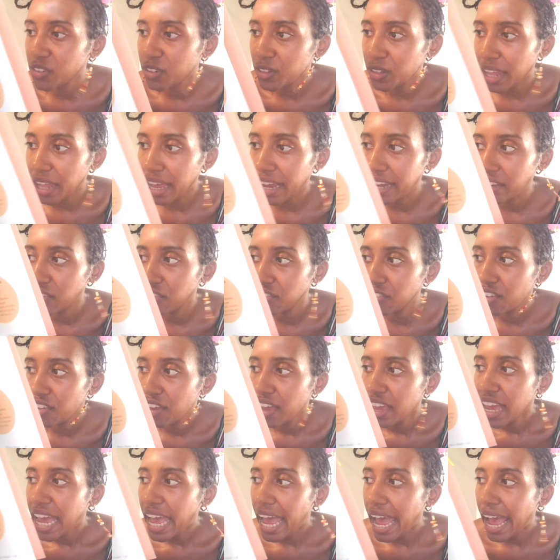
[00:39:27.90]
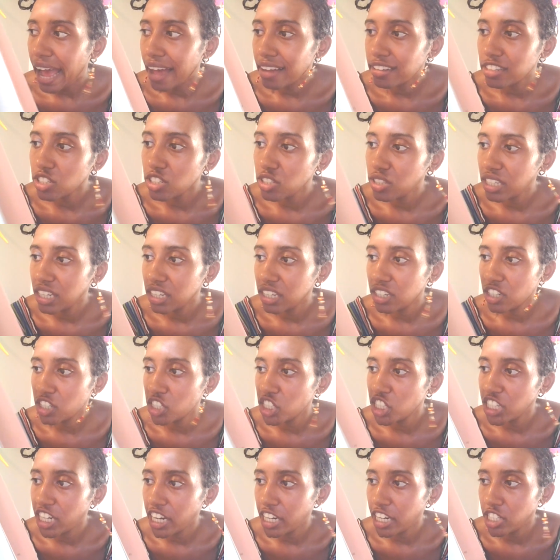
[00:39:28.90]
for life. After the
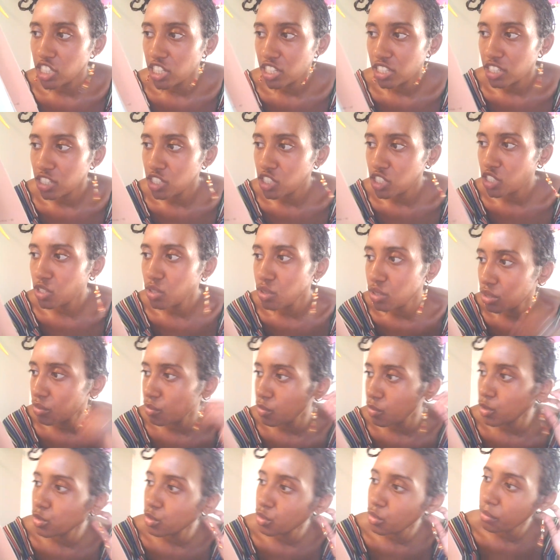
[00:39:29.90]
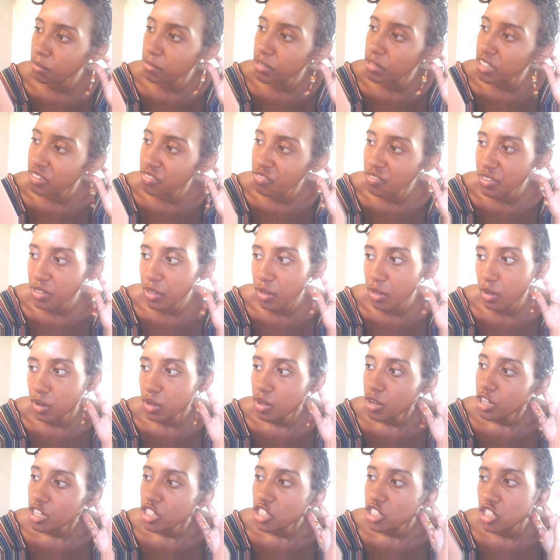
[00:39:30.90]
initiation, the student will normally feel
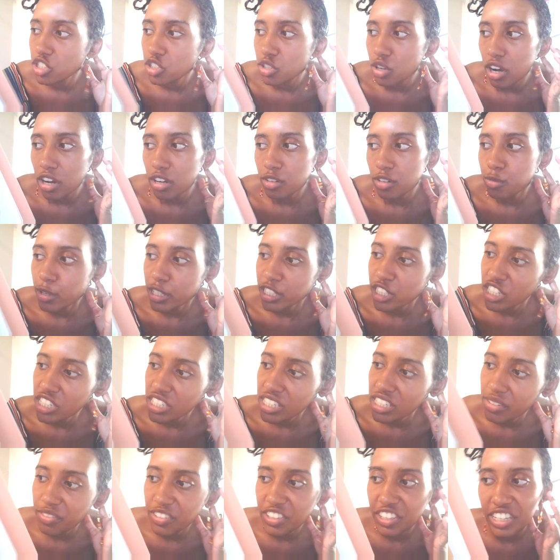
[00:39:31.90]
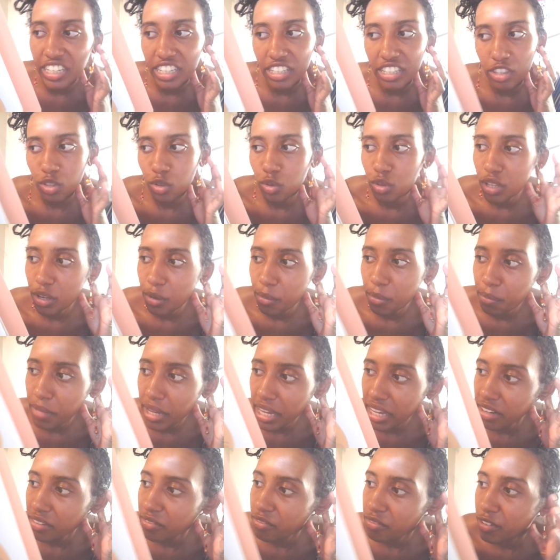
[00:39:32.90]
strong rushes of heat through their
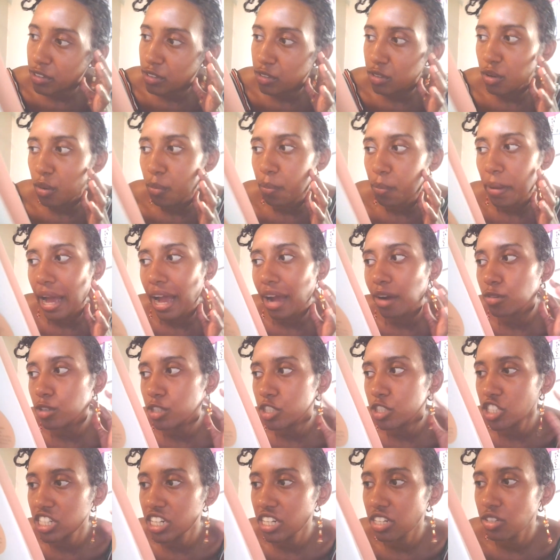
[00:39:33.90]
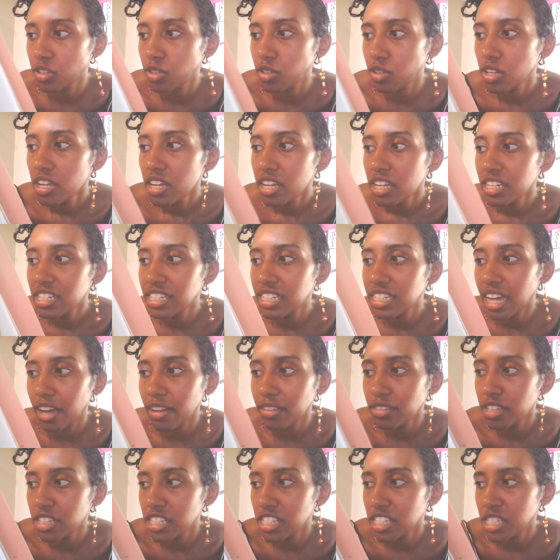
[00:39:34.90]
main vertical power channel
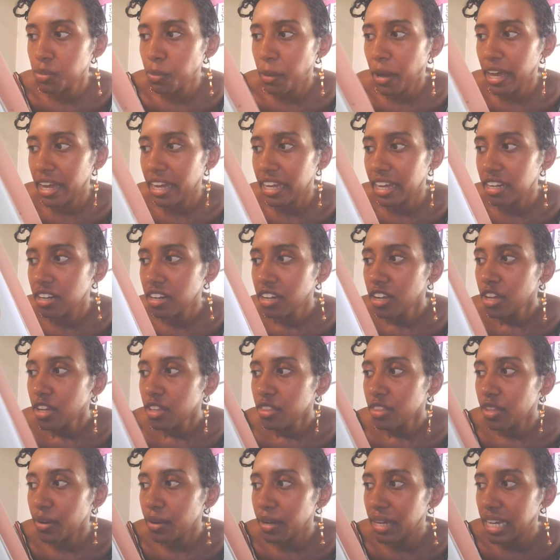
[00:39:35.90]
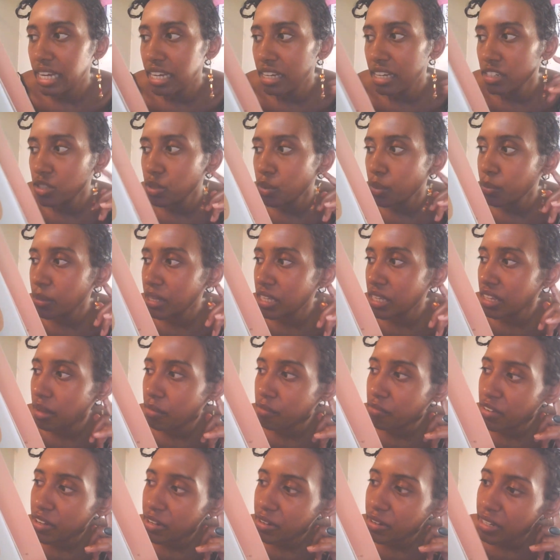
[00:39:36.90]
down the spine. Their hands will
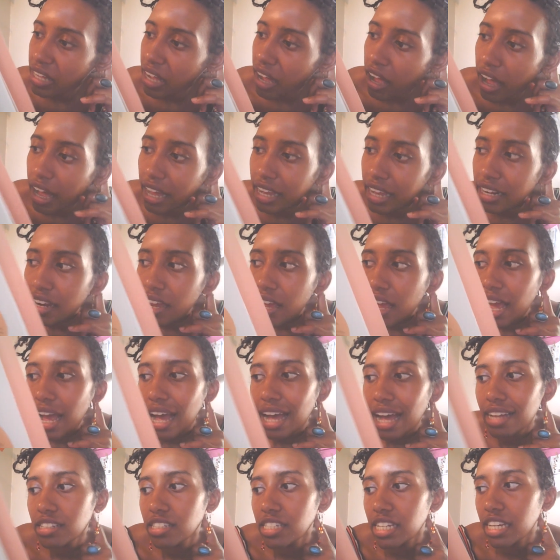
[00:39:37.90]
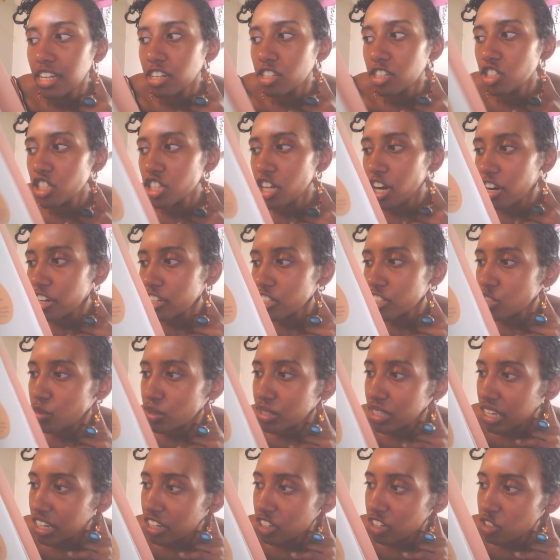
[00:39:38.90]
become very hot as they are charged
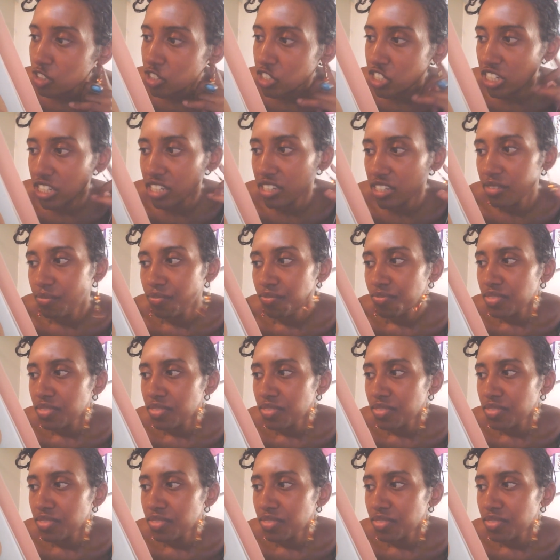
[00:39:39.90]
with energy.